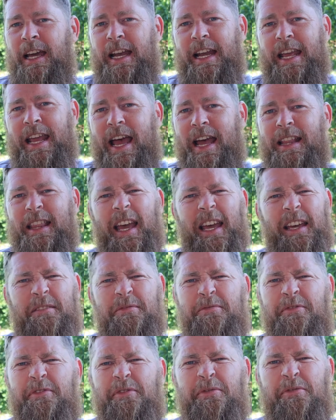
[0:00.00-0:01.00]
And he had like
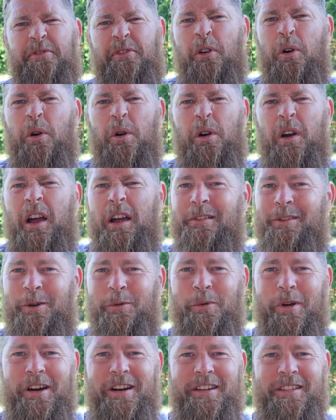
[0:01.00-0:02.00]

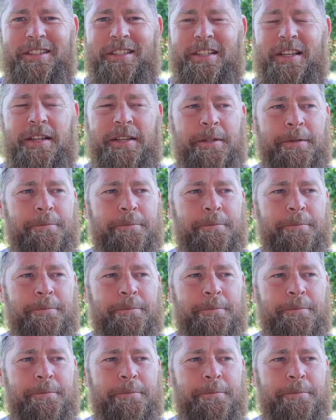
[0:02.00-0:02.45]
400 words.